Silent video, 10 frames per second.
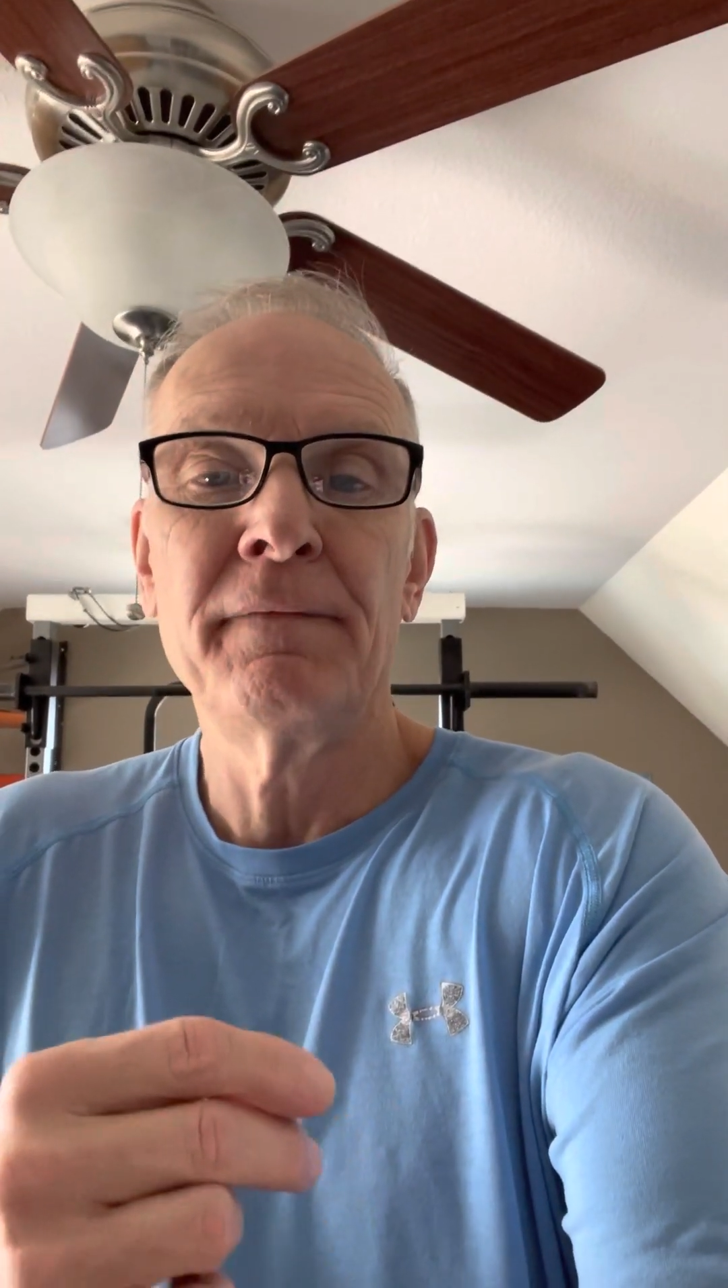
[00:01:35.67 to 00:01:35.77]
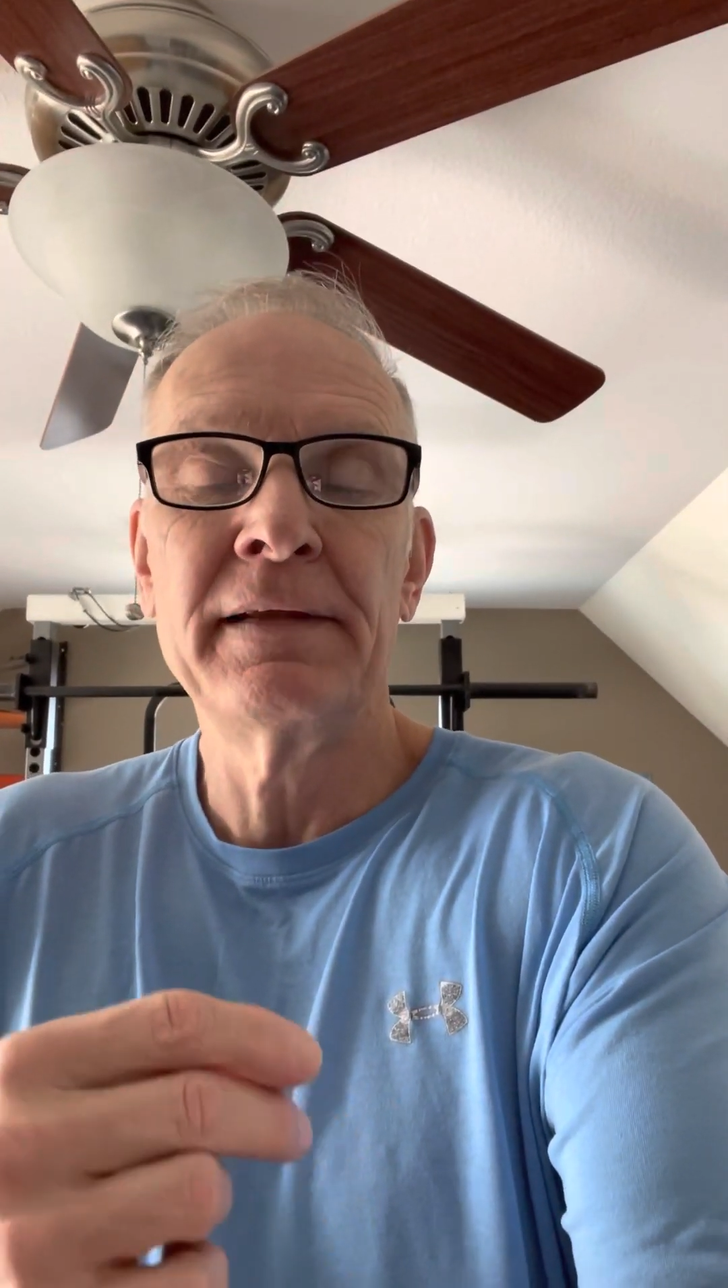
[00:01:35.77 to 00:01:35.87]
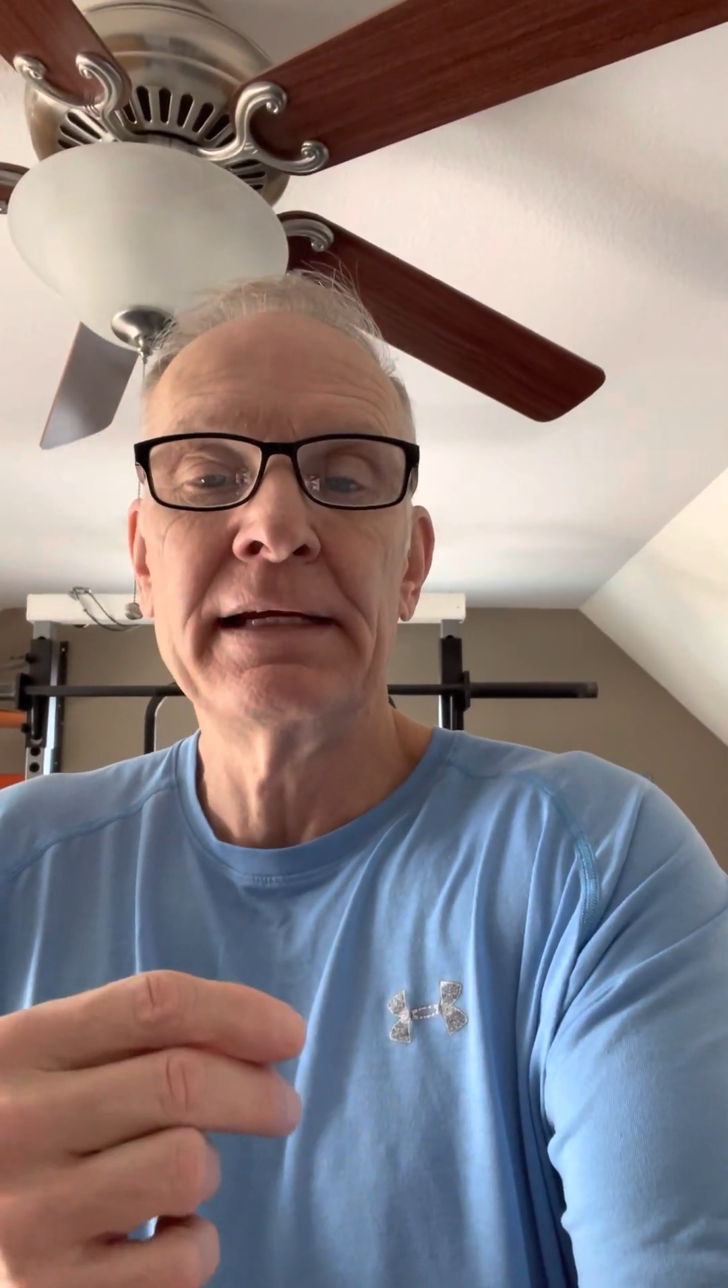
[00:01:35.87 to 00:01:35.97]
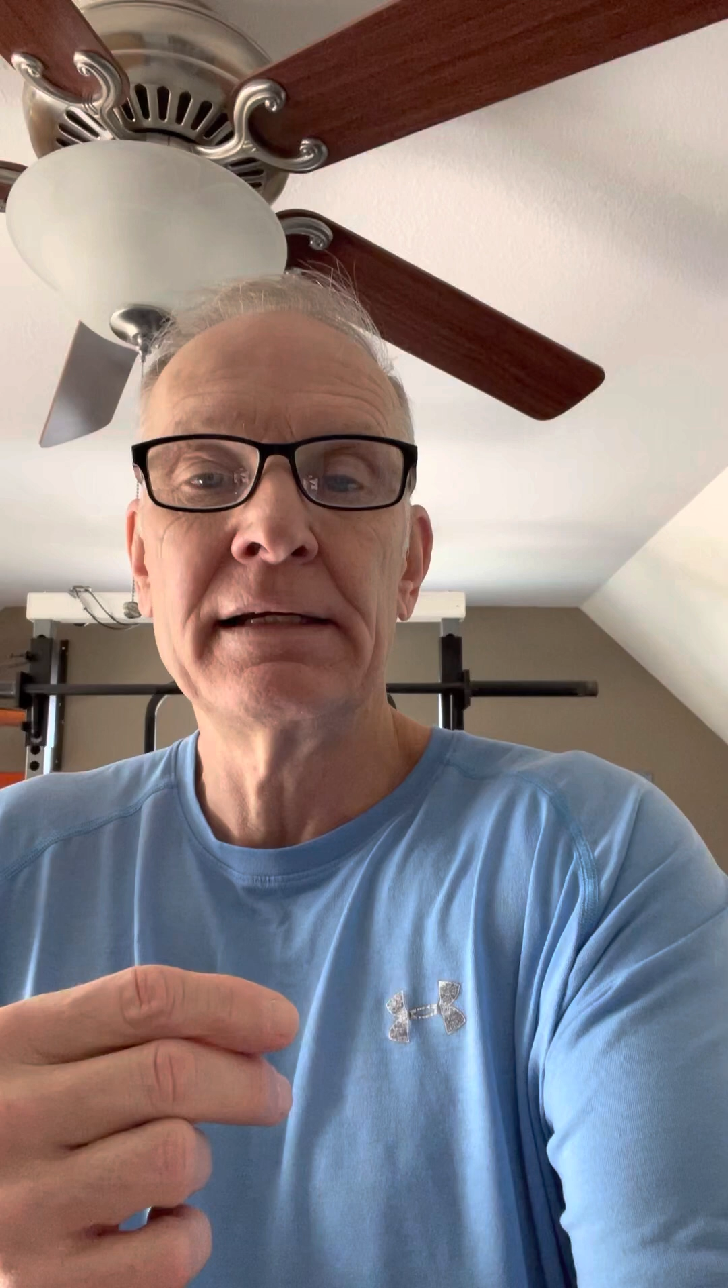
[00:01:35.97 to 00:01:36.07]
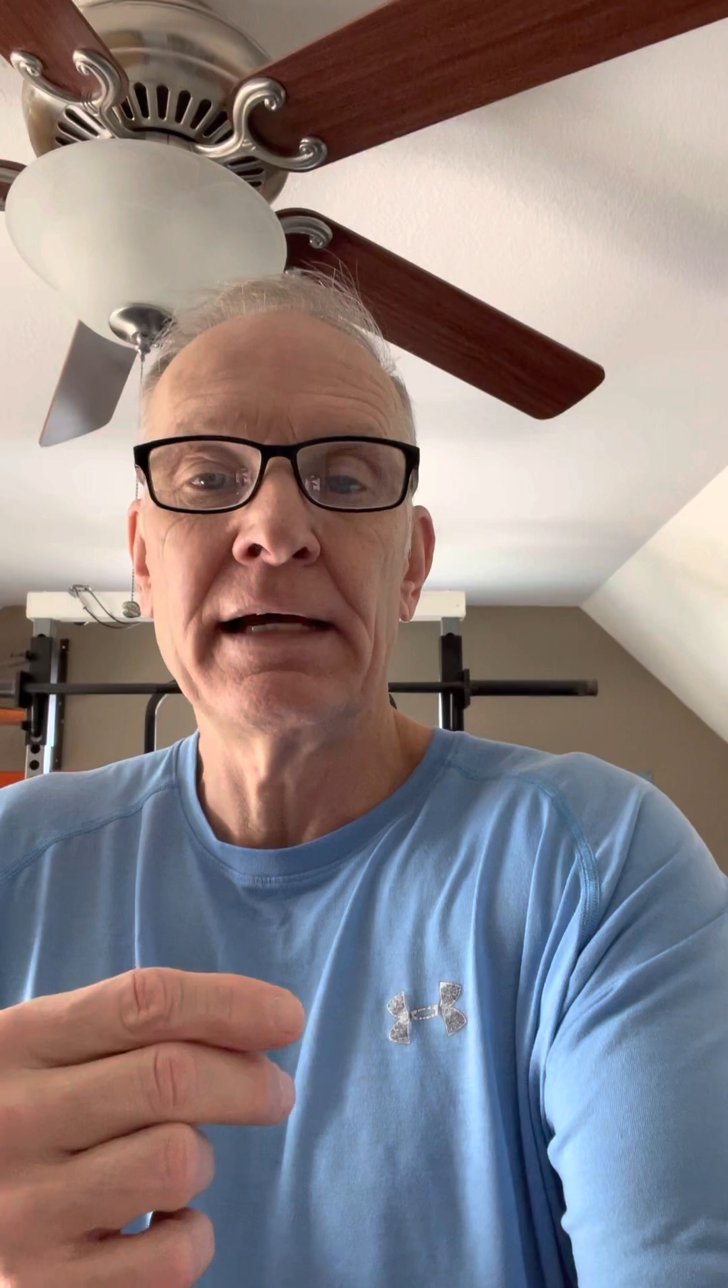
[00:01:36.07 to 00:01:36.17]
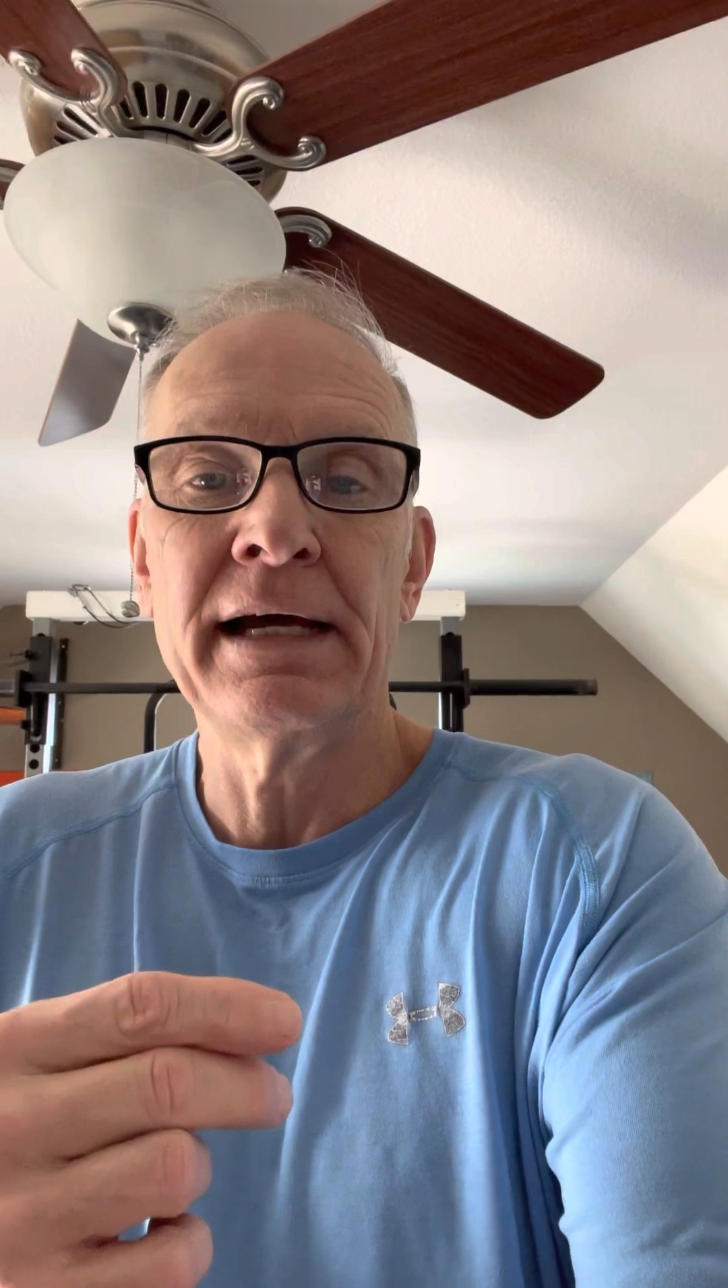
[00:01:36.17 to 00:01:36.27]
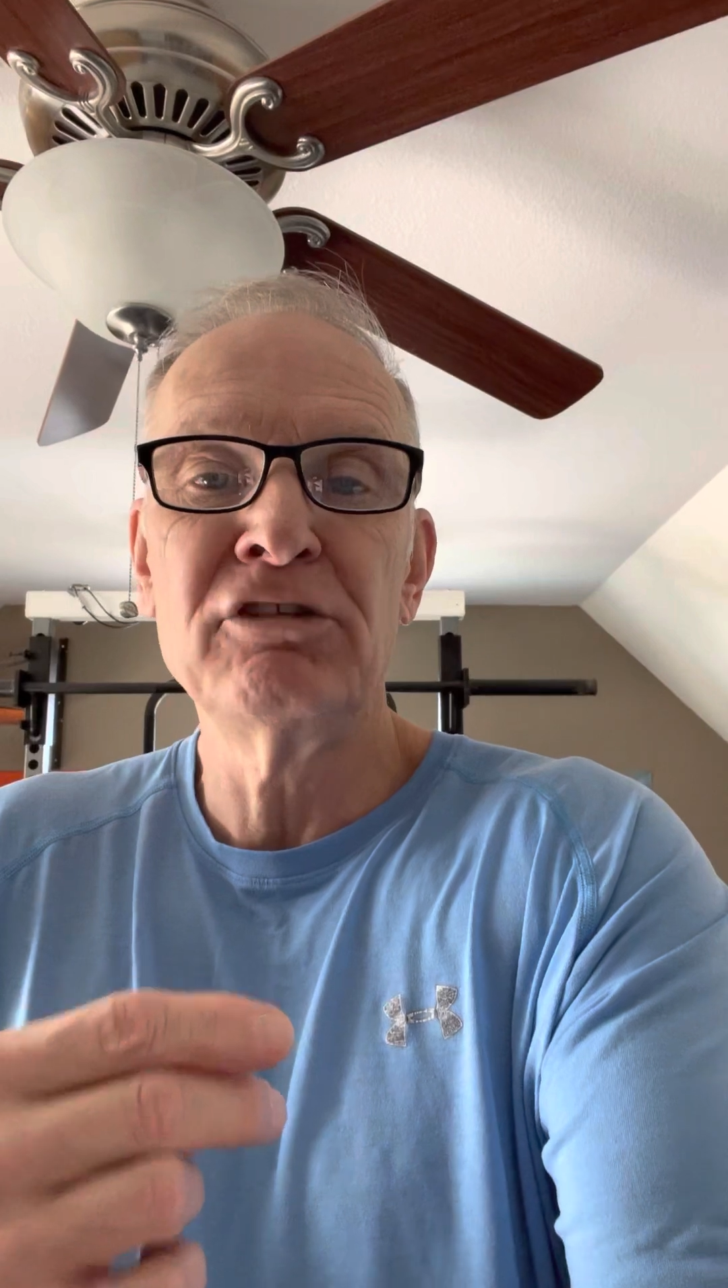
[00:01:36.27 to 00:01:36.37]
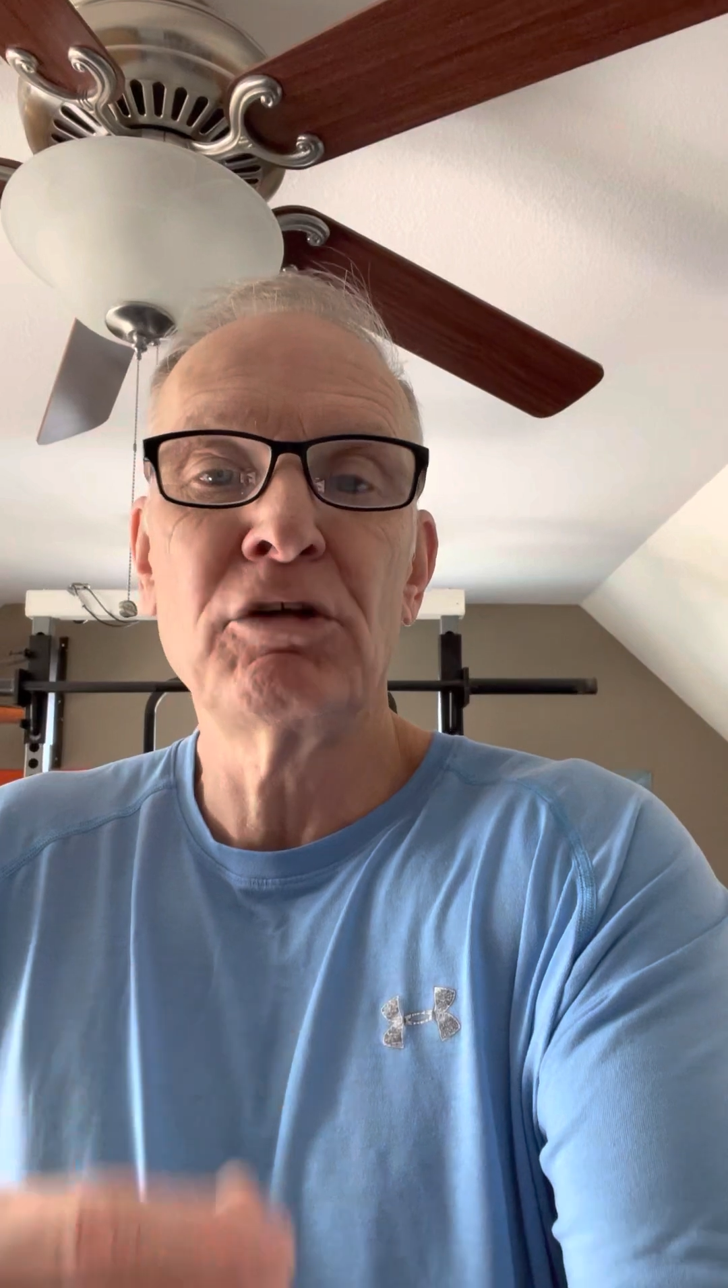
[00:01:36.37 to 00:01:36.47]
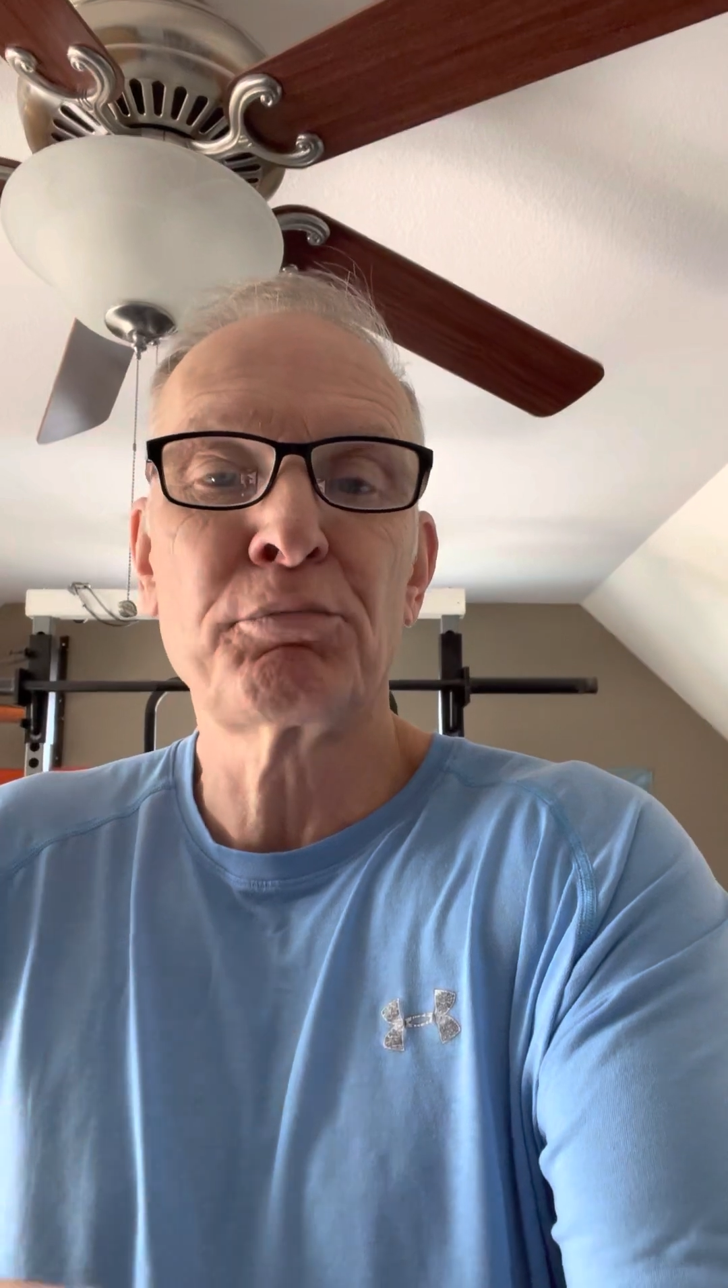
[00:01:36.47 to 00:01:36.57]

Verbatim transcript: the aging